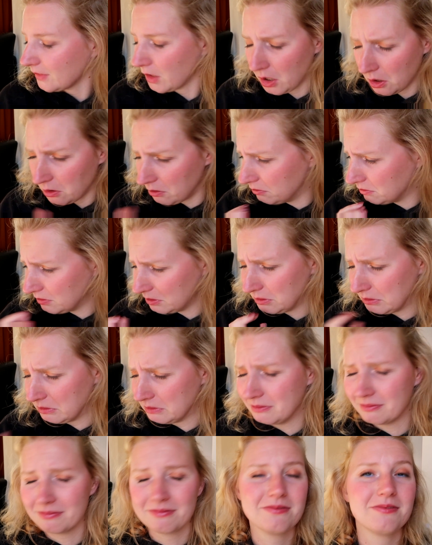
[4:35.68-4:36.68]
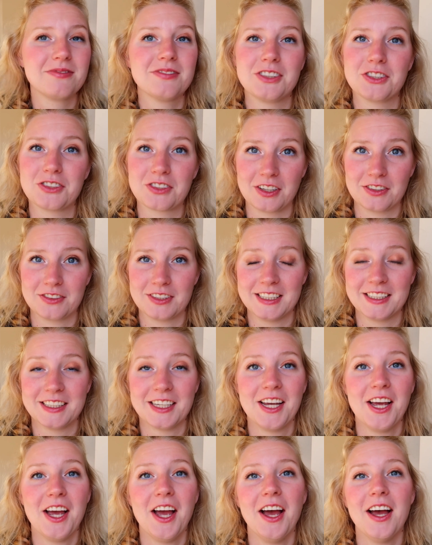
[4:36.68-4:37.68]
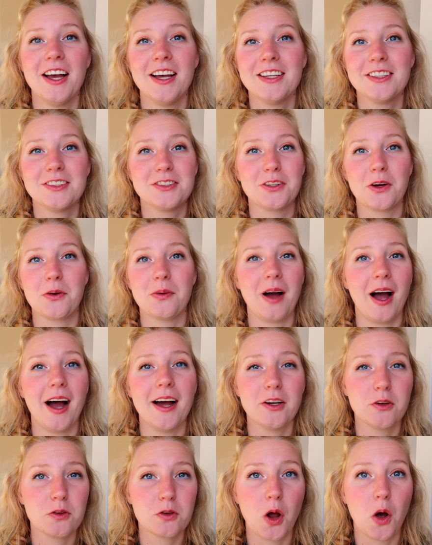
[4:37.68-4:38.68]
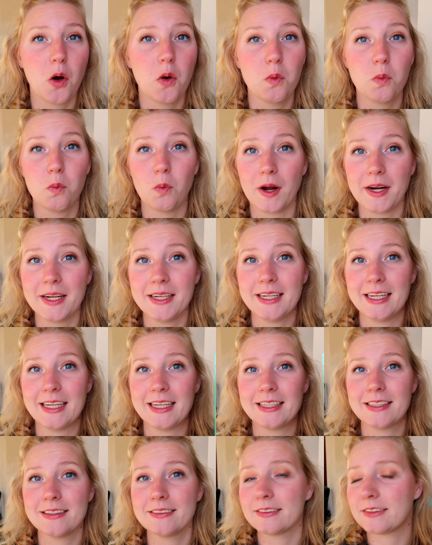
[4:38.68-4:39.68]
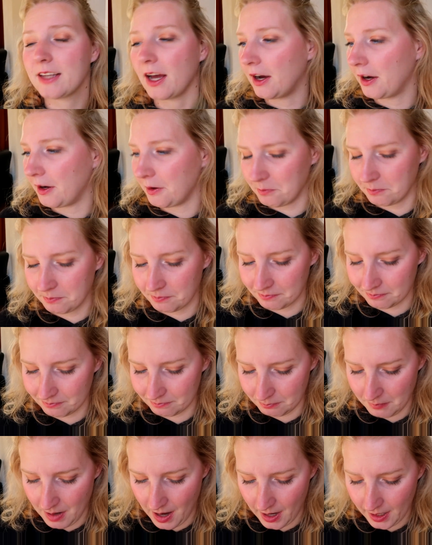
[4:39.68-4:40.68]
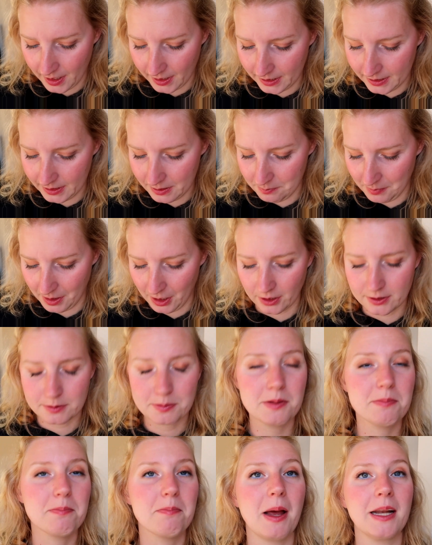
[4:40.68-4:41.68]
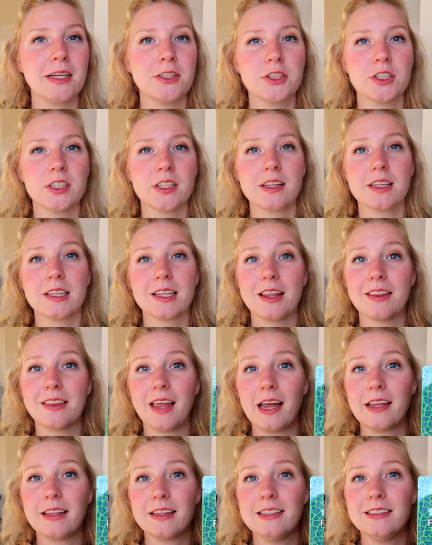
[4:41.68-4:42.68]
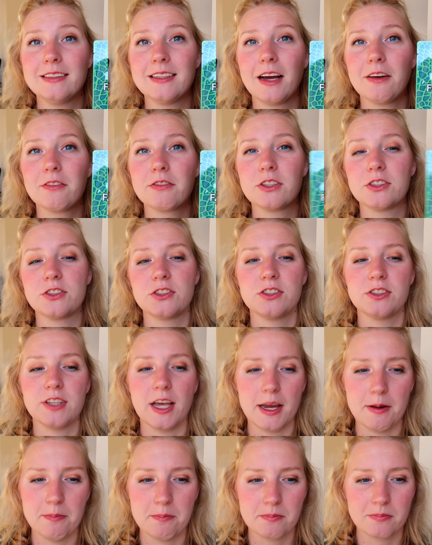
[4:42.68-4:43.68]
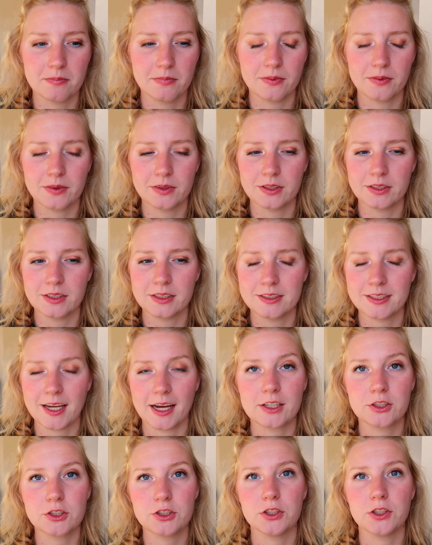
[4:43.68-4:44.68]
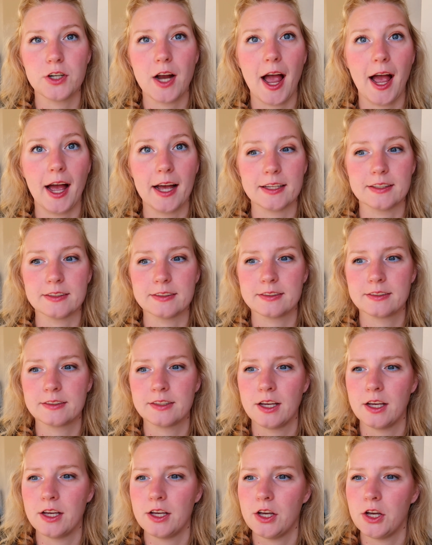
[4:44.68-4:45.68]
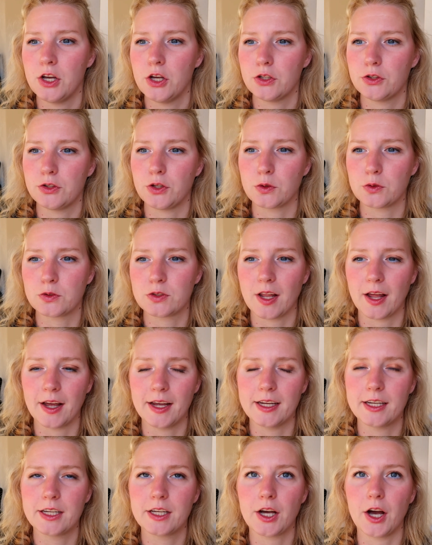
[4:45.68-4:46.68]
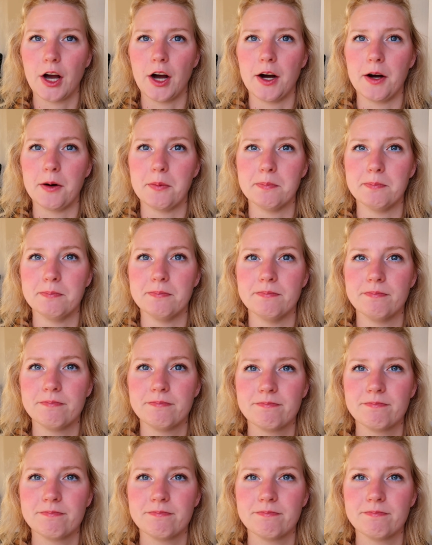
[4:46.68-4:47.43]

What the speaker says: Ooh, disgusting. So I don't know what it is. My husband mentioned that these have the same texture as those like hand